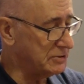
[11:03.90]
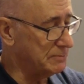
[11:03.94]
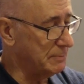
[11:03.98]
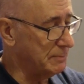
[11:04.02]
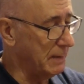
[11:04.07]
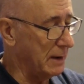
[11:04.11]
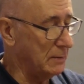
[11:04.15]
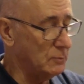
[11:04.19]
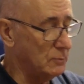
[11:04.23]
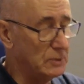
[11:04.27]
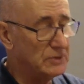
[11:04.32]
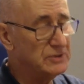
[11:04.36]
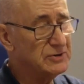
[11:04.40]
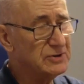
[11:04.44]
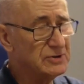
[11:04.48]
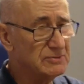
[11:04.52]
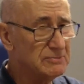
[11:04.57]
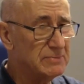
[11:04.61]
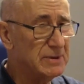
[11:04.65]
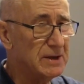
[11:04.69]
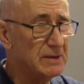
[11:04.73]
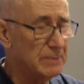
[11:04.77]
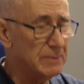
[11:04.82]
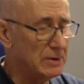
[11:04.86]
mount, which
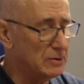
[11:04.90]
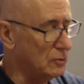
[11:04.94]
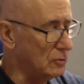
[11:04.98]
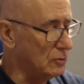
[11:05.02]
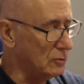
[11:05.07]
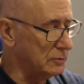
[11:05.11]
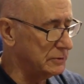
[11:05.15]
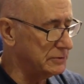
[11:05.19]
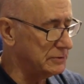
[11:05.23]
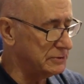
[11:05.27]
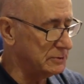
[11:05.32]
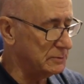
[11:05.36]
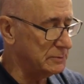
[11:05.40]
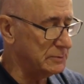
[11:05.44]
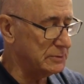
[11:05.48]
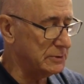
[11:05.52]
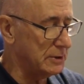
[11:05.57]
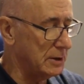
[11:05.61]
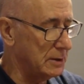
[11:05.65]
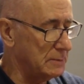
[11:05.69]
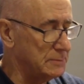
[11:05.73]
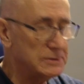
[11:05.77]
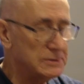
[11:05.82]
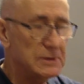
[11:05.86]
can be a bit awkward
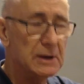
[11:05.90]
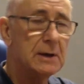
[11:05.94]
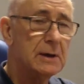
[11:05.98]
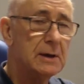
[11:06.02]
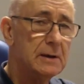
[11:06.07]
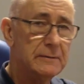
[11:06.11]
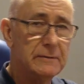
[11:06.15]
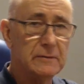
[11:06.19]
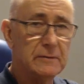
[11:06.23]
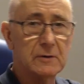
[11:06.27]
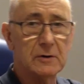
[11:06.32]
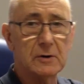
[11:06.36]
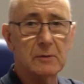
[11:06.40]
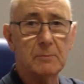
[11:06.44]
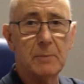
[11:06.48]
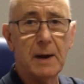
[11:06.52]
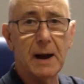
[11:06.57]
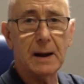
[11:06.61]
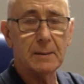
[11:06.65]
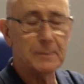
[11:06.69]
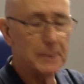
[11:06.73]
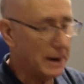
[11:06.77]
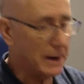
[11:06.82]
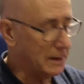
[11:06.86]
sometimes if you've got a
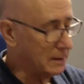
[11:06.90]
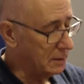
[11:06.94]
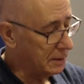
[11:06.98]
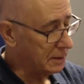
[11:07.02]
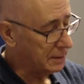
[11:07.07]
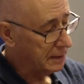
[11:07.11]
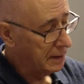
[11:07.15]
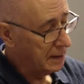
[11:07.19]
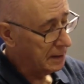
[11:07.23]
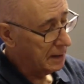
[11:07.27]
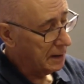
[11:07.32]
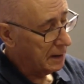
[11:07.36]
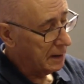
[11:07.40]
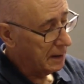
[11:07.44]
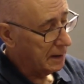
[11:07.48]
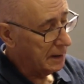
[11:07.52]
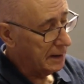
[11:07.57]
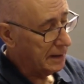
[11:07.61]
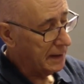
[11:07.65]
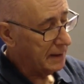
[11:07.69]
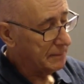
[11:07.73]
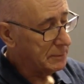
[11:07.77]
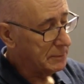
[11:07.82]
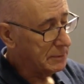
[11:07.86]
backpack on.
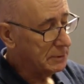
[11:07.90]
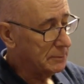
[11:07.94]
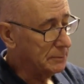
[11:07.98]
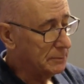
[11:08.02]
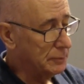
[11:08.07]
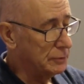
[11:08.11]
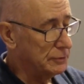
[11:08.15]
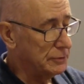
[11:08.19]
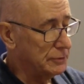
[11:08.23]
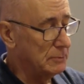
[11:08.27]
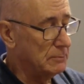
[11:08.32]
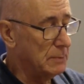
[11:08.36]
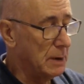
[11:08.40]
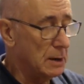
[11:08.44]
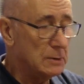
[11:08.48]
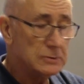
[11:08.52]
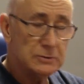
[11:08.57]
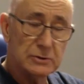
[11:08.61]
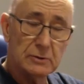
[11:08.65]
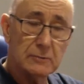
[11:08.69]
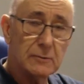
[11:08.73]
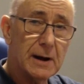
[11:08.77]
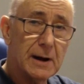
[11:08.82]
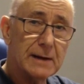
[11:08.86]
I am going to put the
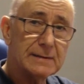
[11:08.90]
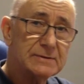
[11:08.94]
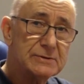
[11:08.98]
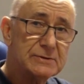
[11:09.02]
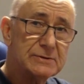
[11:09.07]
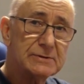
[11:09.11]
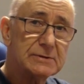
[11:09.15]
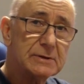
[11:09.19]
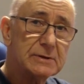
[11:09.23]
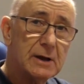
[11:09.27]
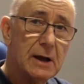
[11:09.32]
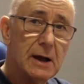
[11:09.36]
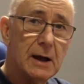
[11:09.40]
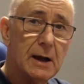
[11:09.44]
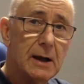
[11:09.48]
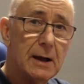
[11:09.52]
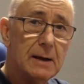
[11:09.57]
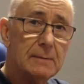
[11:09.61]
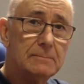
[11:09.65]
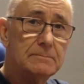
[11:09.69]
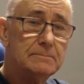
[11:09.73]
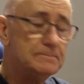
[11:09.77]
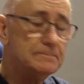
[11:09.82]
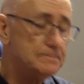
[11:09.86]
Motorrad's
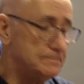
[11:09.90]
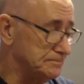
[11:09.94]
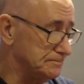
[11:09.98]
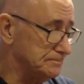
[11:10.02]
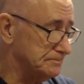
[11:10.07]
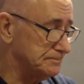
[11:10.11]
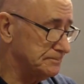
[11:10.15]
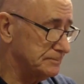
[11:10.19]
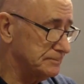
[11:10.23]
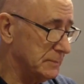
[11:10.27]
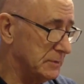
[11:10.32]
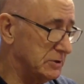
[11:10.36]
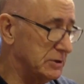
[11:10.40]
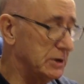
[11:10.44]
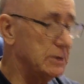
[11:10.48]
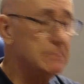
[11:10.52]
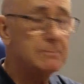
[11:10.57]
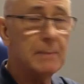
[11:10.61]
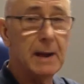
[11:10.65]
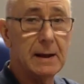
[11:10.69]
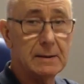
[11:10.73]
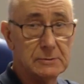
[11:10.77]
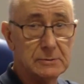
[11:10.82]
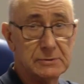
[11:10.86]

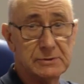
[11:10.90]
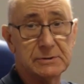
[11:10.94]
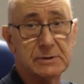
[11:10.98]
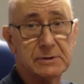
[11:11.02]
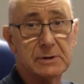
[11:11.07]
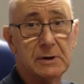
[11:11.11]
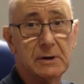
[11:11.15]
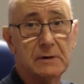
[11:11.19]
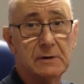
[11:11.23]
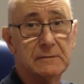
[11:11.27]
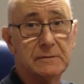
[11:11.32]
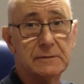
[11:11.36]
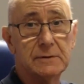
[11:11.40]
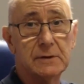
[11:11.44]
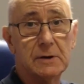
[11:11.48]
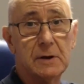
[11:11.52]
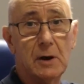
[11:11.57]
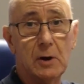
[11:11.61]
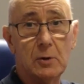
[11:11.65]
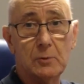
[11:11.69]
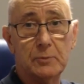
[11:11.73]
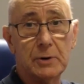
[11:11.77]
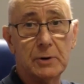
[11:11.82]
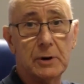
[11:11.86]
chin mount for the
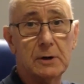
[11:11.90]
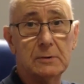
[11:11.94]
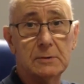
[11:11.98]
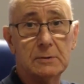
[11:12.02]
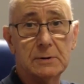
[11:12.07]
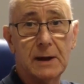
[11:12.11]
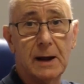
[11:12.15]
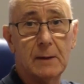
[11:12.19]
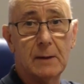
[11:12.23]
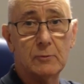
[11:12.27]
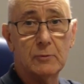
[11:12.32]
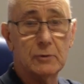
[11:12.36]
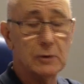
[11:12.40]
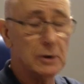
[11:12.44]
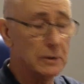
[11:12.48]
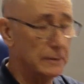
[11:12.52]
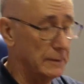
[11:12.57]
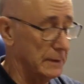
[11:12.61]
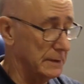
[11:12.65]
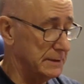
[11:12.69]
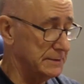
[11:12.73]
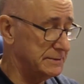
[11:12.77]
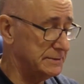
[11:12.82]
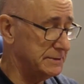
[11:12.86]
GoPro camera
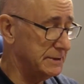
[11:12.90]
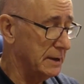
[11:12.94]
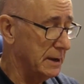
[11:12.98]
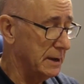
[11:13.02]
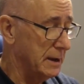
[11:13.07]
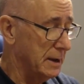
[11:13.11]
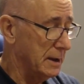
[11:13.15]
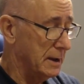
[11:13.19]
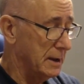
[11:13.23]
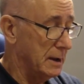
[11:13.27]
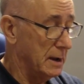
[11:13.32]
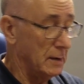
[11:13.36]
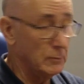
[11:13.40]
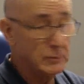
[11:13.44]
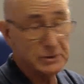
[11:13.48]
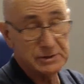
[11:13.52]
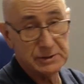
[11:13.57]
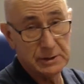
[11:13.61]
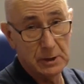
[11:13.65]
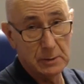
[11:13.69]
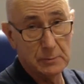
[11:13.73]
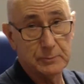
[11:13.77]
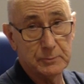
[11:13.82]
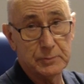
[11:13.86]
on this,
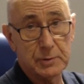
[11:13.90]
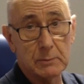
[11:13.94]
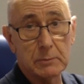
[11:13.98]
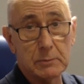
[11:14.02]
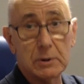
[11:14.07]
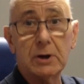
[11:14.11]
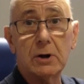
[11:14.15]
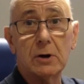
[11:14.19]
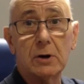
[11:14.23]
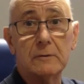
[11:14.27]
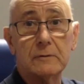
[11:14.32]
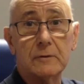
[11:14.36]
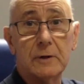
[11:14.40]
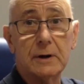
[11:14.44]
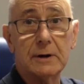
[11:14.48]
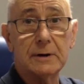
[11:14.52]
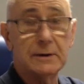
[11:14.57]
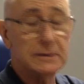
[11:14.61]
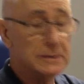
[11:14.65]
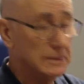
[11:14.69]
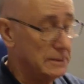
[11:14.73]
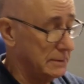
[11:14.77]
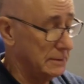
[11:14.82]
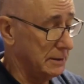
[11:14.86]
which I'll probably cover
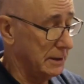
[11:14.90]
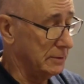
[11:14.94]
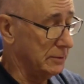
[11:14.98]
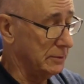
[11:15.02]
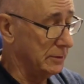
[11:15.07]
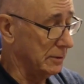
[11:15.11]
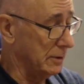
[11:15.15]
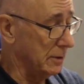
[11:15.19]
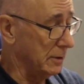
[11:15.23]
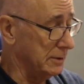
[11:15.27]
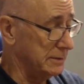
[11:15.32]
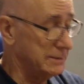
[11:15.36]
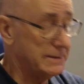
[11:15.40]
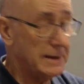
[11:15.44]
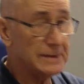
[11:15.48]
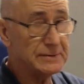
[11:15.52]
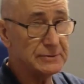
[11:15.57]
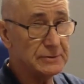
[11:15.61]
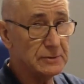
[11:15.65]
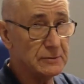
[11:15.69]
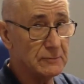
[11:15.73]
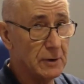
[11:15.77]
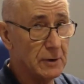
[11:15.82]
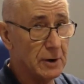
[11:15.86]
it
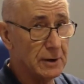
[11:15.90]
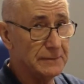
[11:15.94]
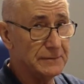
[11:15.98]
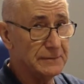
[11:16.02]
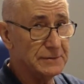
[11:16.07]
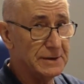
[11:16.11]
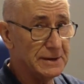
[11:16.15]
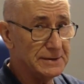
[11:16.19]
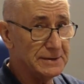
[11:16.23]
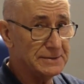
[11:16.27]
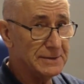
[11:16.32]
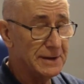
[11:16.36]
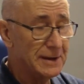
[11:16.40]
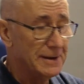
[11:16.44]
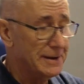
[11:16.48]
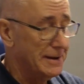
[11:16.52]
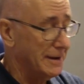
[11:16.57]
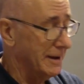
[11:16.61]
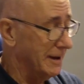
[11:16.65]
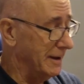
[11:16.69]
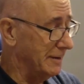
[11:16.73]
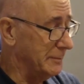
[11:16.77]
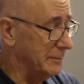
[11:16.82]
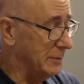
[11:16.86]
hasn't arrived yet.
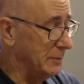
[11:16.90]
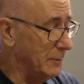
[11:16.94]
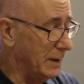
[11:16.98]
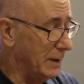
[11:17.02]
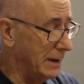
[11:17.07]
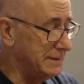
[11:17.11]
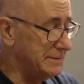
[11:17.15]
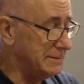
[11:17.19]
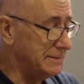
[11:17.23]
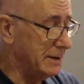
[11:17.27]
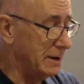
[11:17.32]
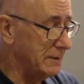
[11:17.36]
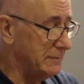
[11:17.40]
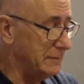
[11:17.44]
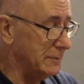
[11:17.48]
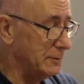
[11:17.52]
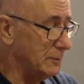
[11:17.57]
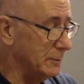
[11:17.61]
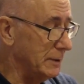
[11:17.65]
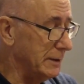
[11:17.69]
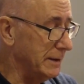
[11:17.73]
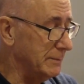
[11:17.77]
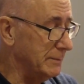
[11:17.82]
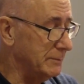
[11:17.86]
I've been waiting over
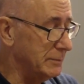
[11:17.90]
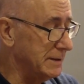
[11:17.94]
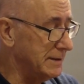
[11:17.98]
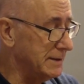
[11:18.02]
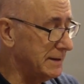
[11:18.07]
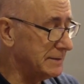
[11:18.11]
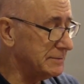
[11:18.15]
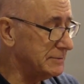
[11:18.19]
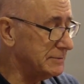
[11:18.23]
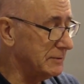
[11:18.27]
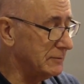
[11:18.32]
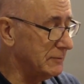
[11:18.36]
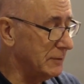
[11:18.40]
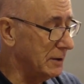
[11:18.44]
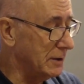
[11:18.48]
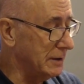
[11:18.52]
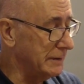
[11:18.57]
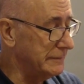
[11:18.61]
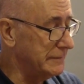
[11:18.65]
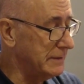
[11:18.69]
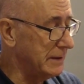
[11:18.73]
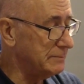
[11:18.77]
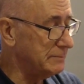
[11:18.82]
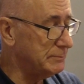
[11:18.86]
a week, but it hasn't
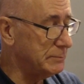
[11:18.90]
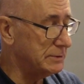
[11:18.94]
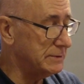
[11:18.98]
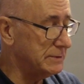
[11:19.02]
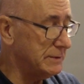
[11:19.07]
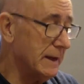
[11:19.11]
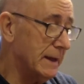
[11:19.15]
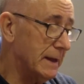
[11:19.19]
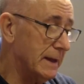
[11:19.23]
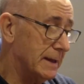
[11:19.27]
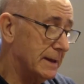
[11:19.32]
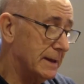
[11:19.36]
arrived yet. But